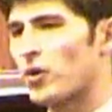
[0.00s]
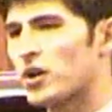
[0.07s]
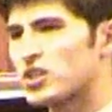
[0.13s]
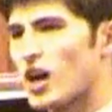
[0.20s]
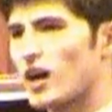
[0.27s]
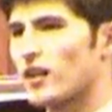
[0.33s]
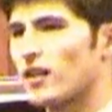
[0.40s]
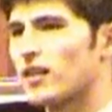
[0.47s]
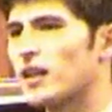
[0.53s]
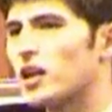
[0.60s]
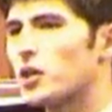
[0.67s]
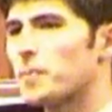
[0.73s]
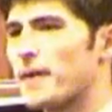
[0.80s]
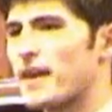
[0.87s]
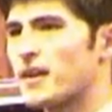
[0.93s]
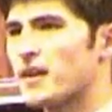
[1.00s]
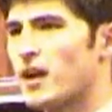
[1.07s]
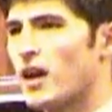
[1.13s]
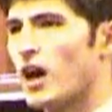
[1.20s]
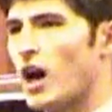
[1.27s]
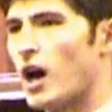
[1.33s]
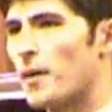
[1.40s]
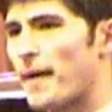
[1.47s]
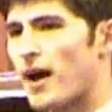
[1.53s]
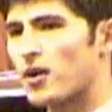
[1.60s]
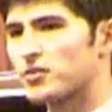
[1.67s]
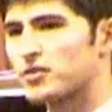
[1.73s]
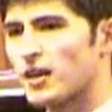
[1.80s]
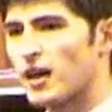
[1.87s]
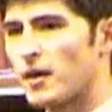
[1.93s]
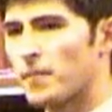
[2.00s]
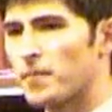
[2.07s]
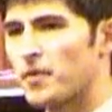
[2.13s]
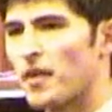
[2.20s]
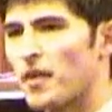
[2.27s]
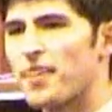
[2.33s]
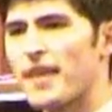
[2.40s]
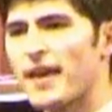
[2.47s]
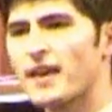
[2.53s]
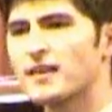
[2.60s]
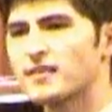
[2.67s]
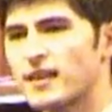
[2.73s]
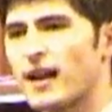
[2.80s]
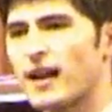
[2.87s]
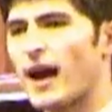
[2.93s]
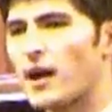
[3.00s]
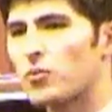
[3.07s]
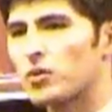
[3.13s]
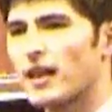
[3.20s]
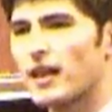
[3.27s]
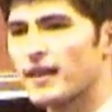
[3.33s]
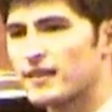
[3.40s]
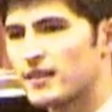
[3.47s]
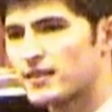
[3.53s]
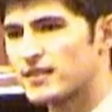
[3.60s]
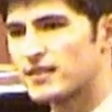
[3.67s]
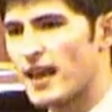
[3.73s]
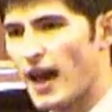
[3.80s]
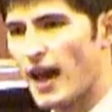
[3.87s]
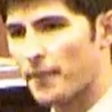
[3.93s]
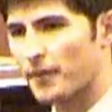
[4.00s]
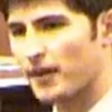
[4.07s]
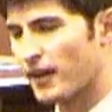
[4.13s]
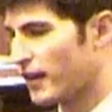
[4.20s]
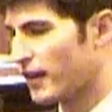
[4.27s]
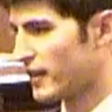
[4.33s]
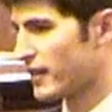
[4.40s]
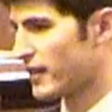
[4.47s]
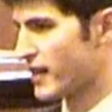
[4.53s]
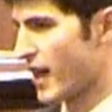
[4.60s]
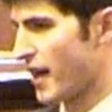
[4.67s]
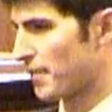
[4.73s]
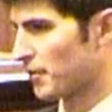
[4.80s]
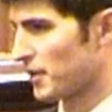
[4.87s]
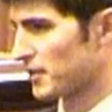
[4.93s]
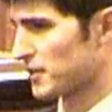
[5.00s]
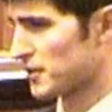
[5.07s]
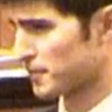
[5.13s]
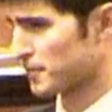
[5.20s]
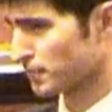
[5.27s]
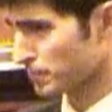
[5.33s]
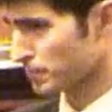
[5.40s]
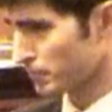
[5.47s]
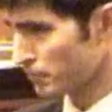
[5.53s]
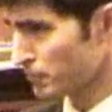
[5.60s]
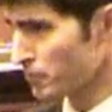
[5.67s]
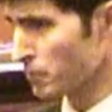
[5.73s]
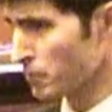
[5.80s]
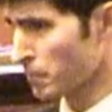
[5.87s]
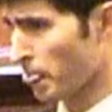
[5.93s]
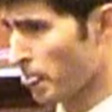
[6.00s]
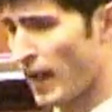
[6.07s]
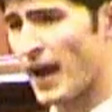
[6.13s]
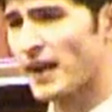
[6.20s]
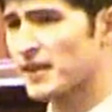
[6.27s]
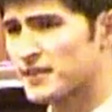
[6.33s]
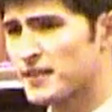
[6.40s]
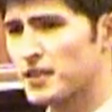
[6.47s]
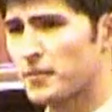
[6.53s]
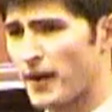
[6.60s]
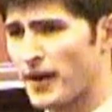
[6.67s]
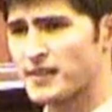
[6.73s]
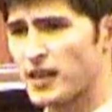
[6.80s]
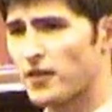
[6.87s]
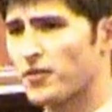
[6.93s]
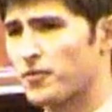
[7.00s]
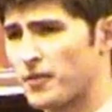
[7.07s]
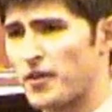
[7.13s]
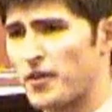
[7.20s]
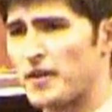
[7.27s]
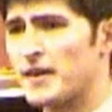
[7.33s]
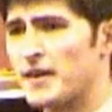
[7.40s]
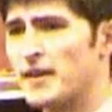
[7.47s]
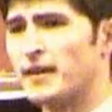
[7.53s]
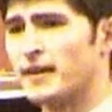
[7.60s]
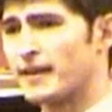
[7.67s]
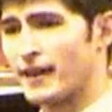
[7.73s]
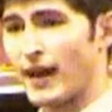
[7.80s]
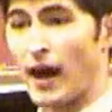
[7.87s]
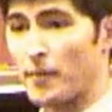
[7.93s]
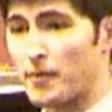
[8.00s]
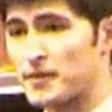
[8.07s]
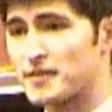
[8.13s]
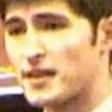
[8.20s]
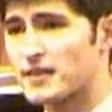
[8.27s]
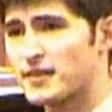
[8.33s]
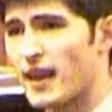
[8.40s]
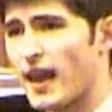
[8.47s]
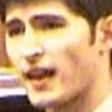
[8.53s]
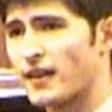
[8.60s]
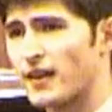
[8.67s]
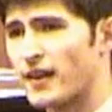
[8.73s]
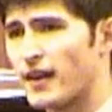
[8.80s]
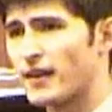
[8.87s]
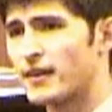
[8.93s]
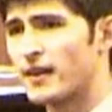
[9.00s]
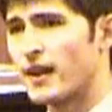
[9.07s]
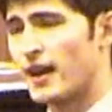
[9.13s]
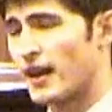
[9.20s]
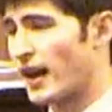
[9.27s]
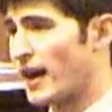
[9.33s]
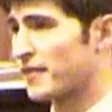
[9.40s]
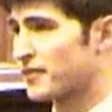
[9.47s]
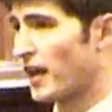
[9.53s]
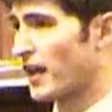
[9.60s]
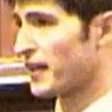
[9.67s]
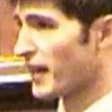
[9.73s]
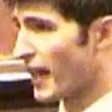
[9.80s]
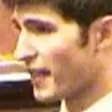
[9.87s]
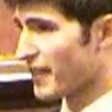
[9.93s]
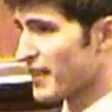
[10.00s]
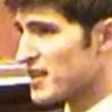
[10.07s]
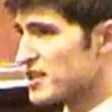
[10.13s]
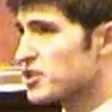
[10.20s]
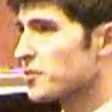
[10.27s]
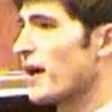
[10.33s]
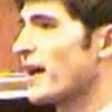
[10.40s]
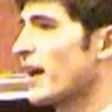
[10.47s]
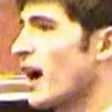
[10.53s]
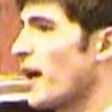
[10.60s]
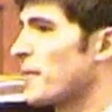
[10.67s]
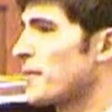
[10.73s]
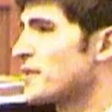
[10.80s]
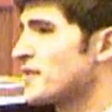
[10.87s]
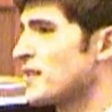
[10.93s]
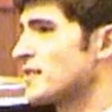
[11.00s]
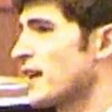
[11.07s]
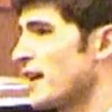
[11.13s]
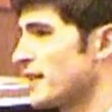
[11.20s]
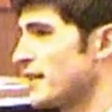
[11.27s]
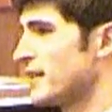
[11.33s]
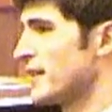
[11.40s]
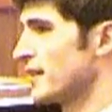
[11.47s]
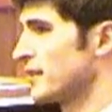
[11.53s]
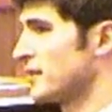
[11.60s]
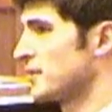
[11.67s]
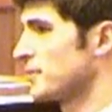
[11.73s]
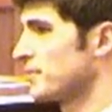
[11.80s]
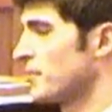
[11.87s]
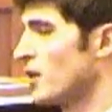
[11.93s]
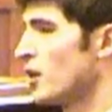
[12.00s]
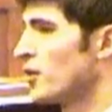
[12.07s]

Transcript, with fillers: I want to talk a little bit about um, the things that I would like to see happen in Indianapolis. I consider myself a very common sense candidate, right? and, and these are my common sense ideas.